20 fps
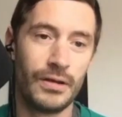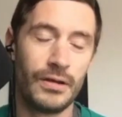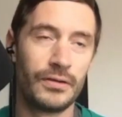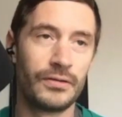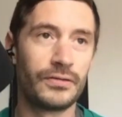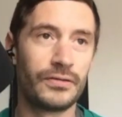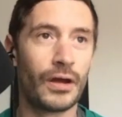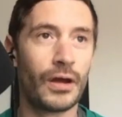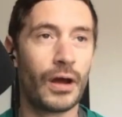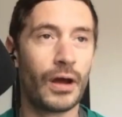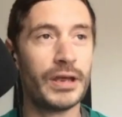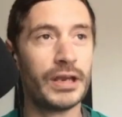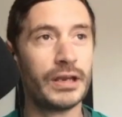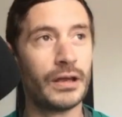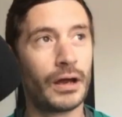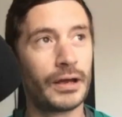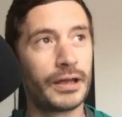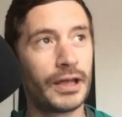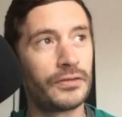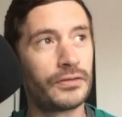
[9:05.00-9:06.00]
I mean,
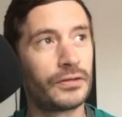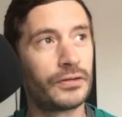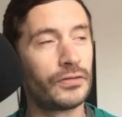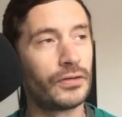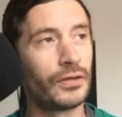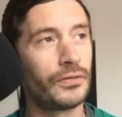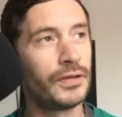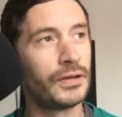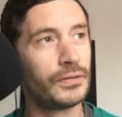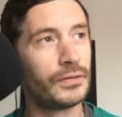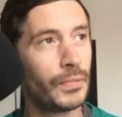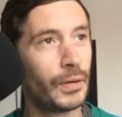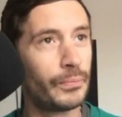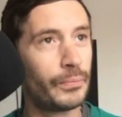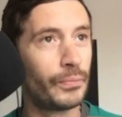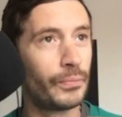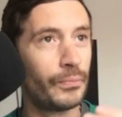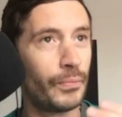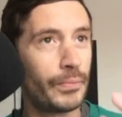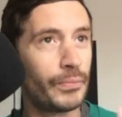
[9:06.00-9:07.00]
I guess because I think
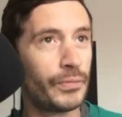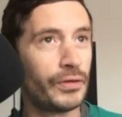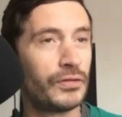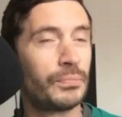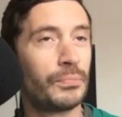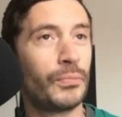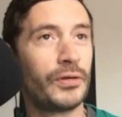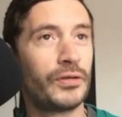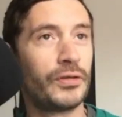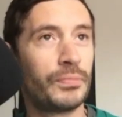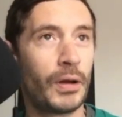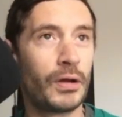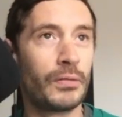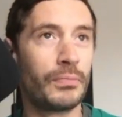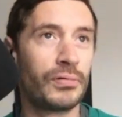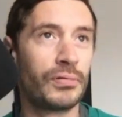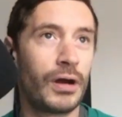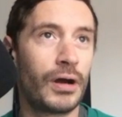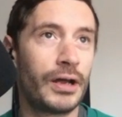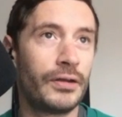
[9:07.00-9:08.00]
when we spoke
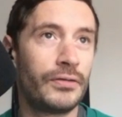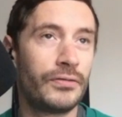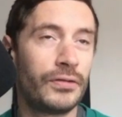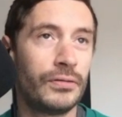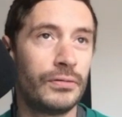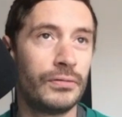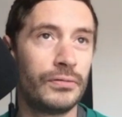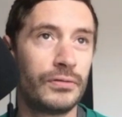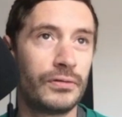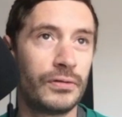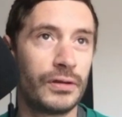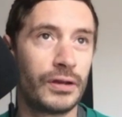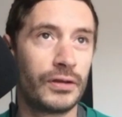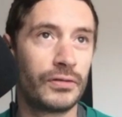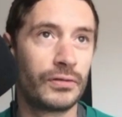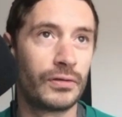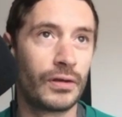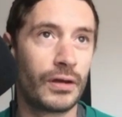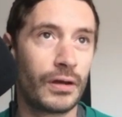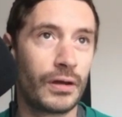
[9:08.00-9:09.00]
prior to
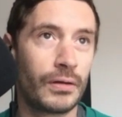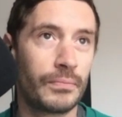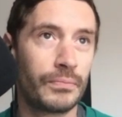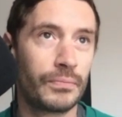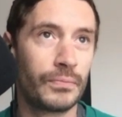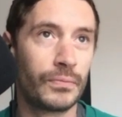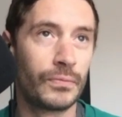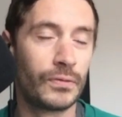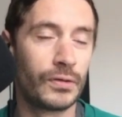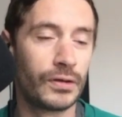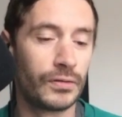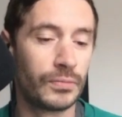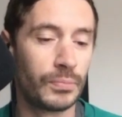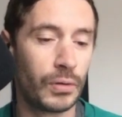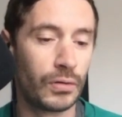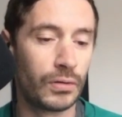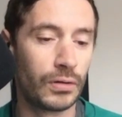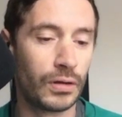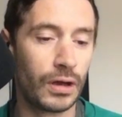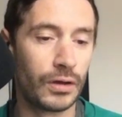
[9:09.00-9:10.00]
this
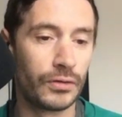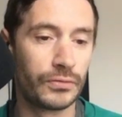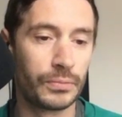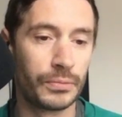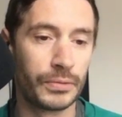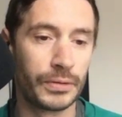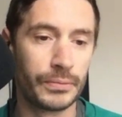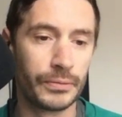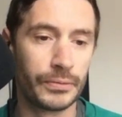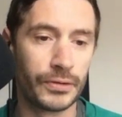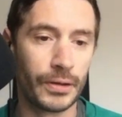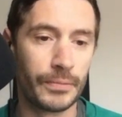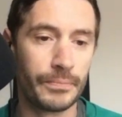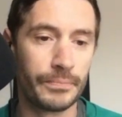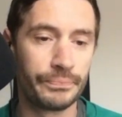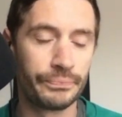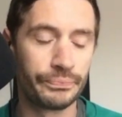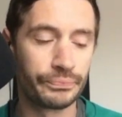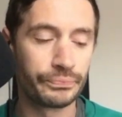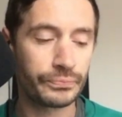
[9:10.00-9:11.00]
podcast, we was
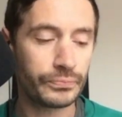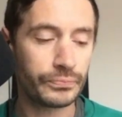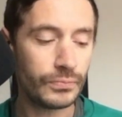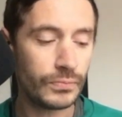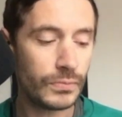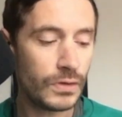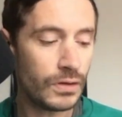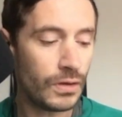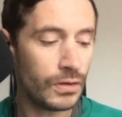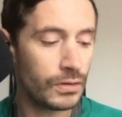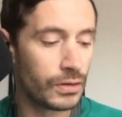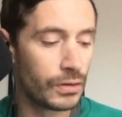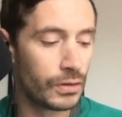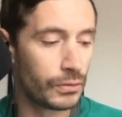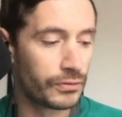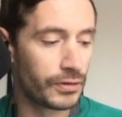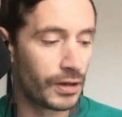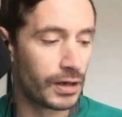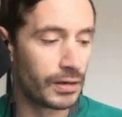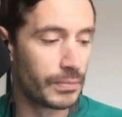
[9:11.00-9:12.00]
you
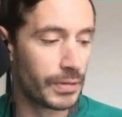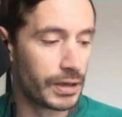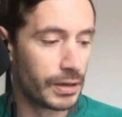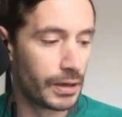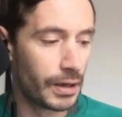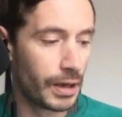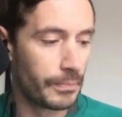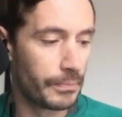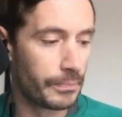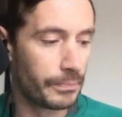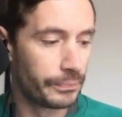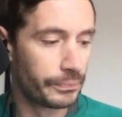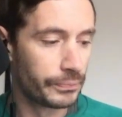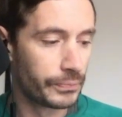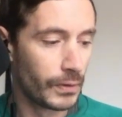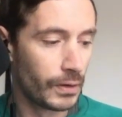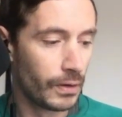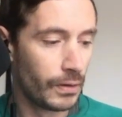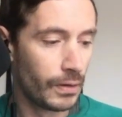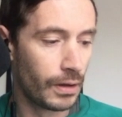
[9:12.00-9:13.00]
was telling me, I
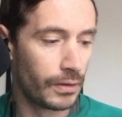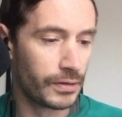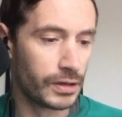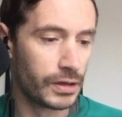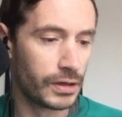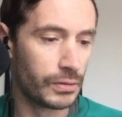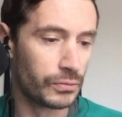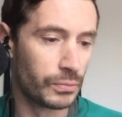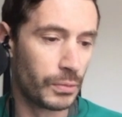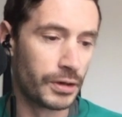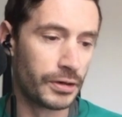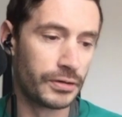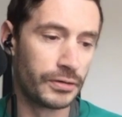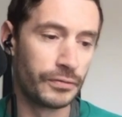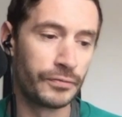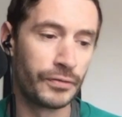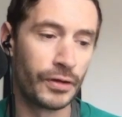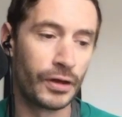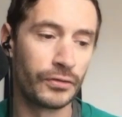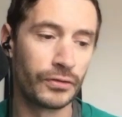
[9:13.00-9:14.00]
think you was one of the
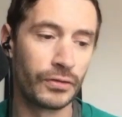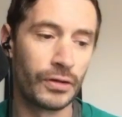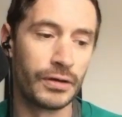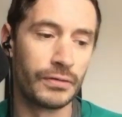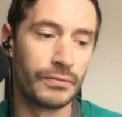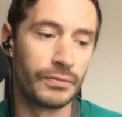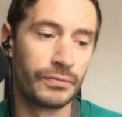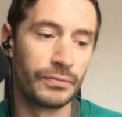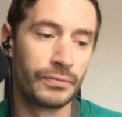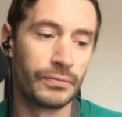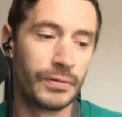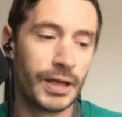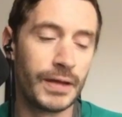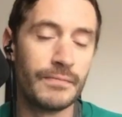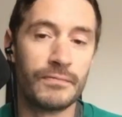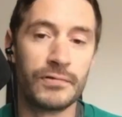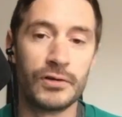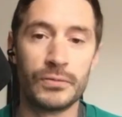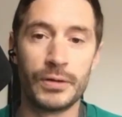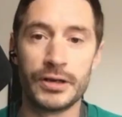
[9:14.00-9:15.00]
first kind of
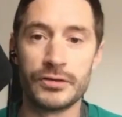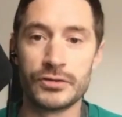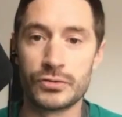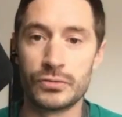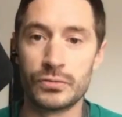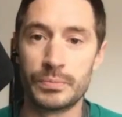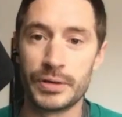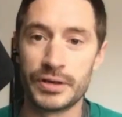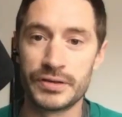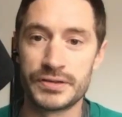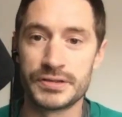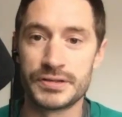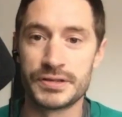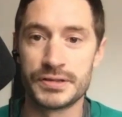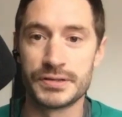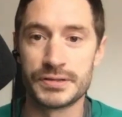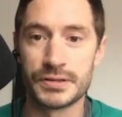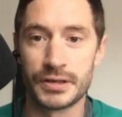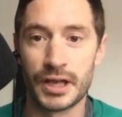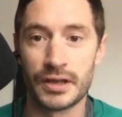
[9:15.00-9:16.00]
influential
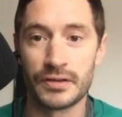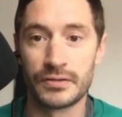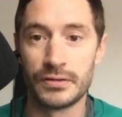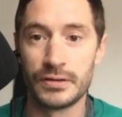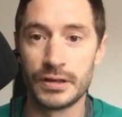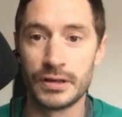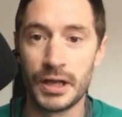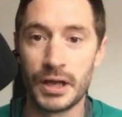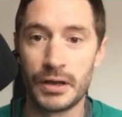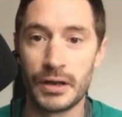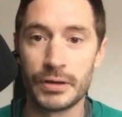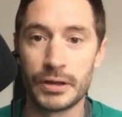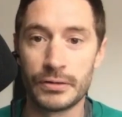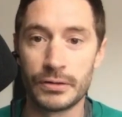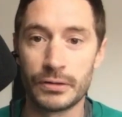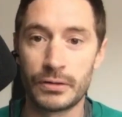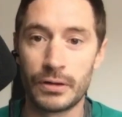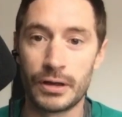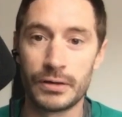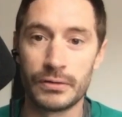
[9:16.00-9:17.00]
businesses, I guess, in the area
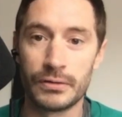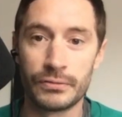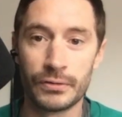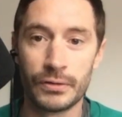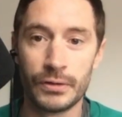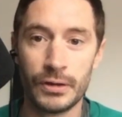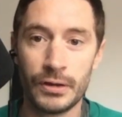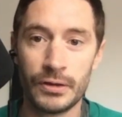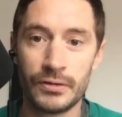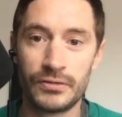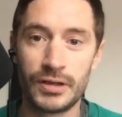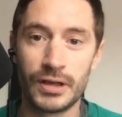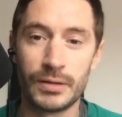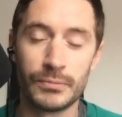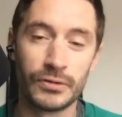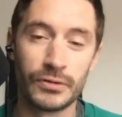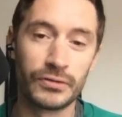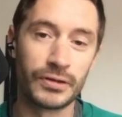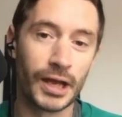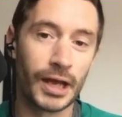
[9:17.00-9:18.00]
that kind of
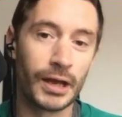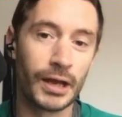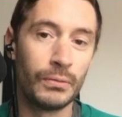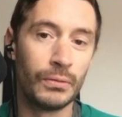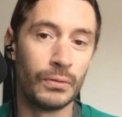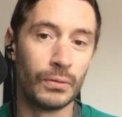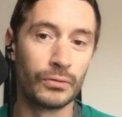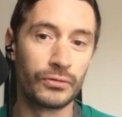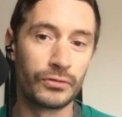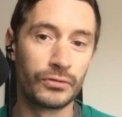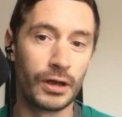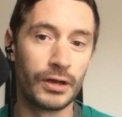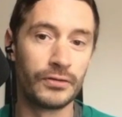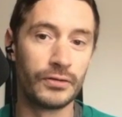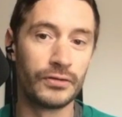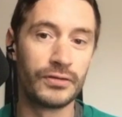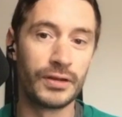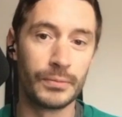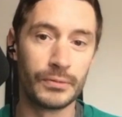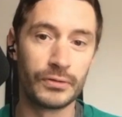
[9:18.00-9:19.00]
tipped the scale, or started
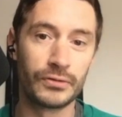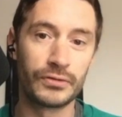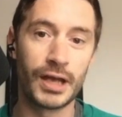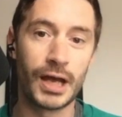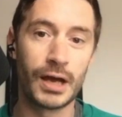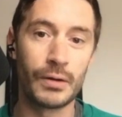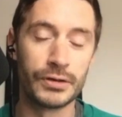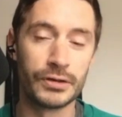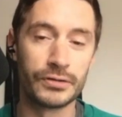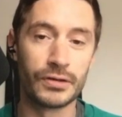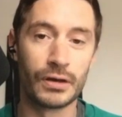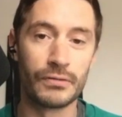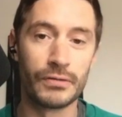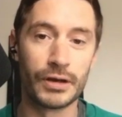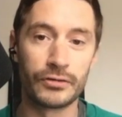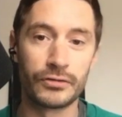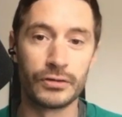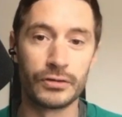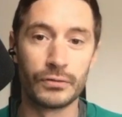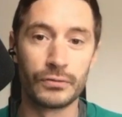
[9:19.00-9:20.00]
to tip the scale in a
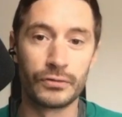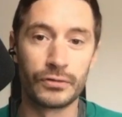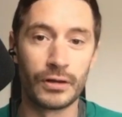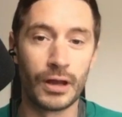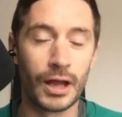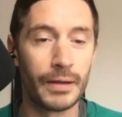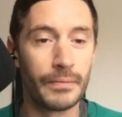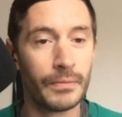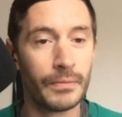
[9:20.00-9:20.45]
direction of slight